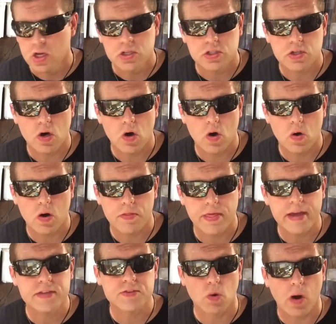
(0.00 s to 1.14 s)
So
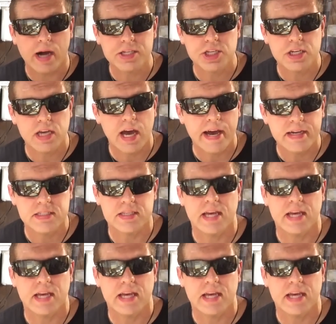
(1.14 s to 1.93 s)
thanks for watching, guys.